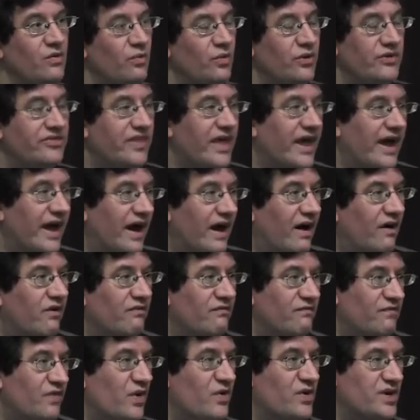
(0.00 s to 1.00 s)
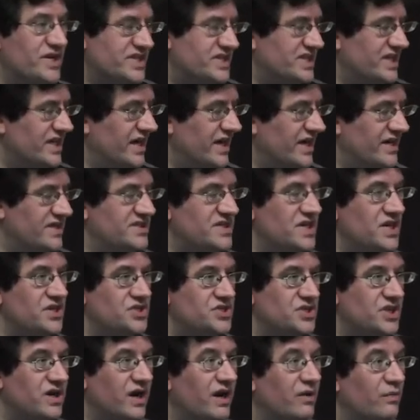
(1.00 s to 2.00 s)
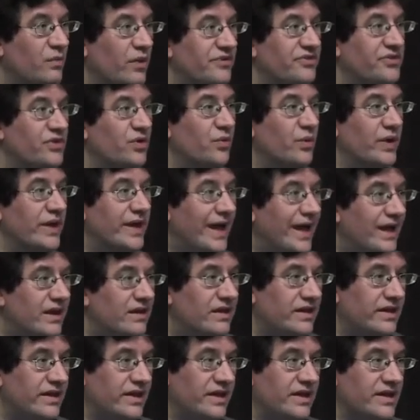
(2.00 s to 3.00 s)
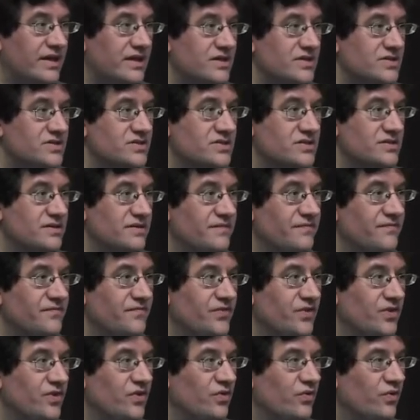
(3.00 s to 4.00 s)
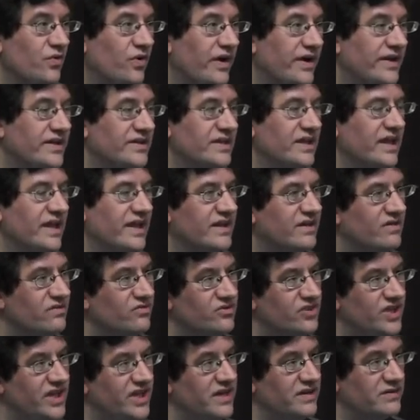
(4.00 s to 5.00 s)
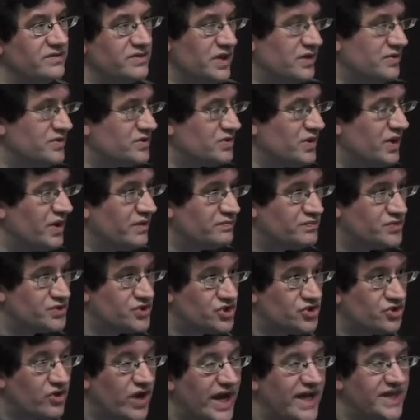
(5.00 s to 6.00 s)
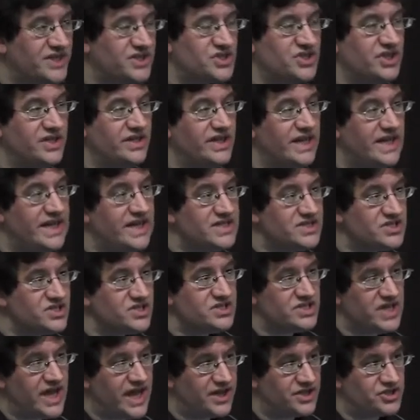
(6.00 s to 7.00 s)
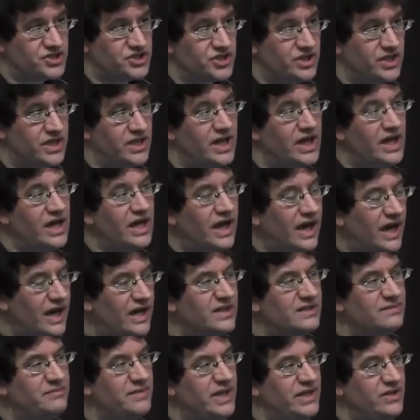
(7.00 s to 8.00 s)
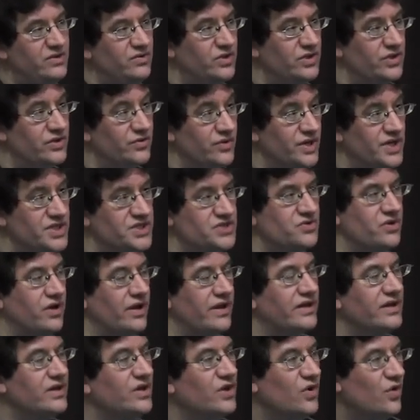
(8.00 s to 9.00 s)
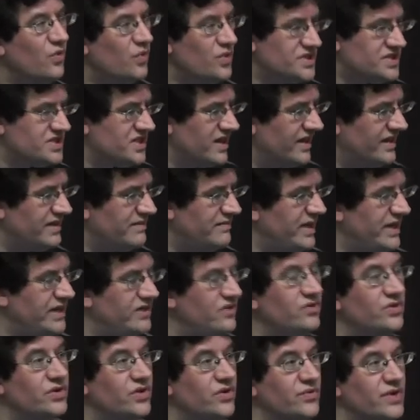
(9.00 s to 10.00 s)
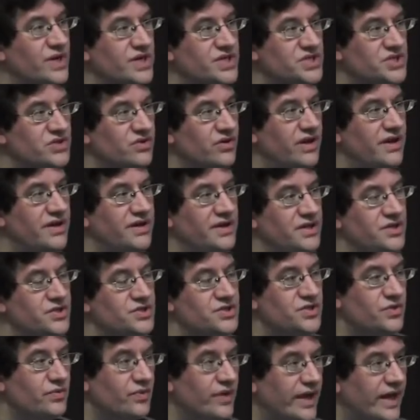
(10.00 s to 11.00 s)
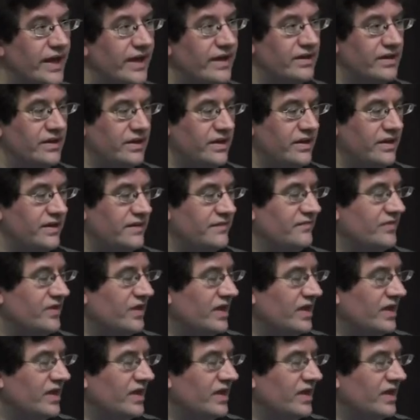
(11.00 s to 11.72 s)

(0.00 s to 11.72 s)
without focusing on attention on what the reality is. Right? Like, the abstraction isn't actually on the menu in the restaurant. What's on the menu in the restaurant is the reality.